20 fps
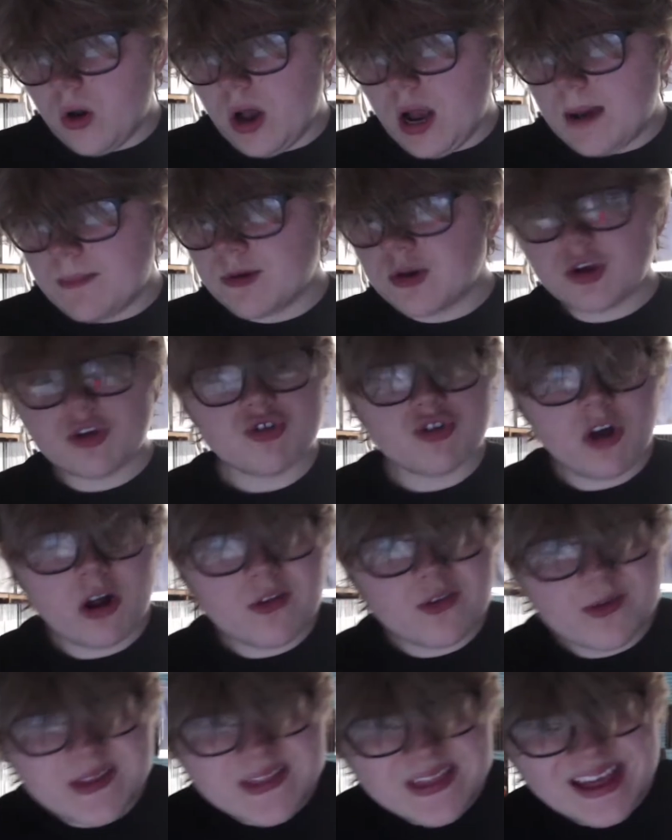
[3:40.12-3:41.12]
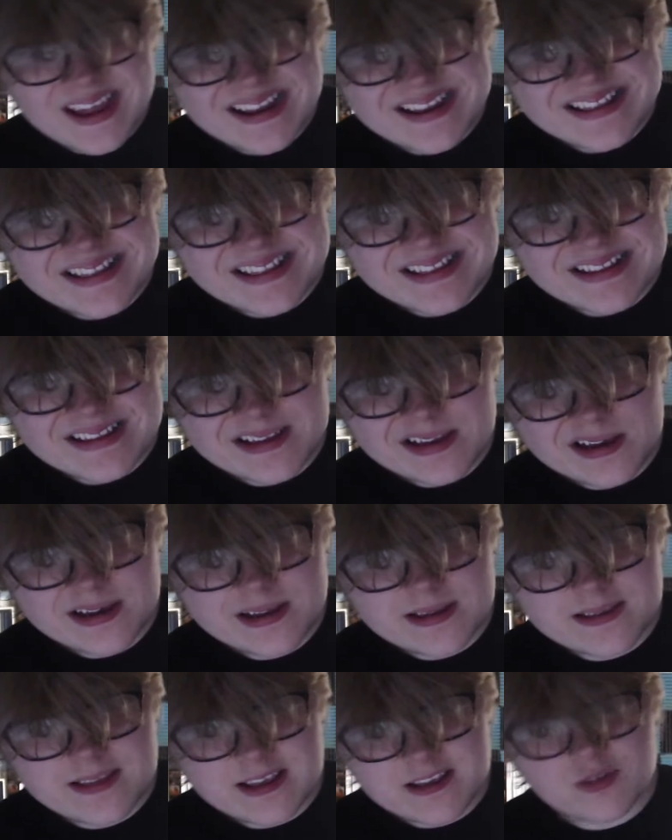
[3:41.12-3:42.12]
I'm gonna start doing that
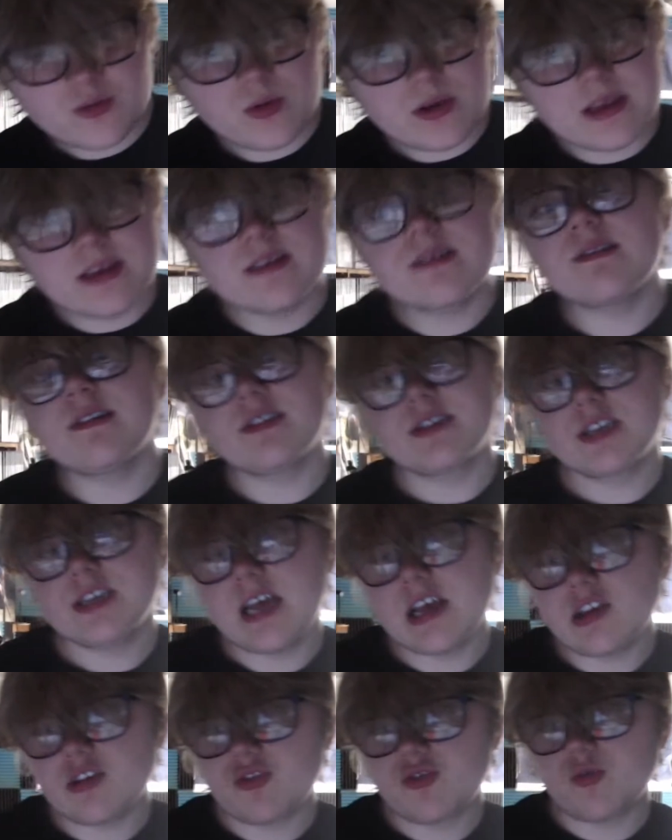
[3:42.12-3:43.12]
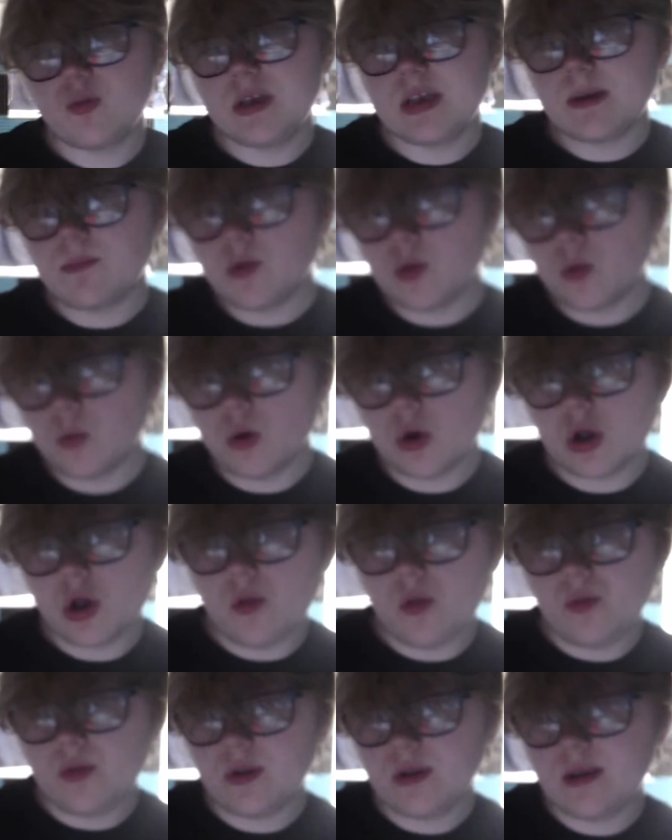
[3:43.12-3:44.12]
this week / next week. I'm gonna work
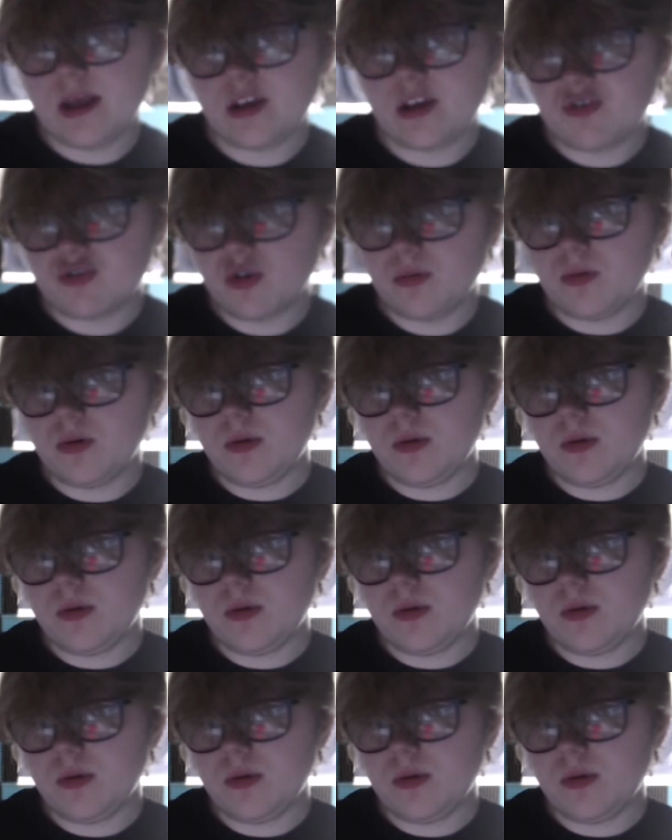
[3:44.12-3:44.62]
on the next couple of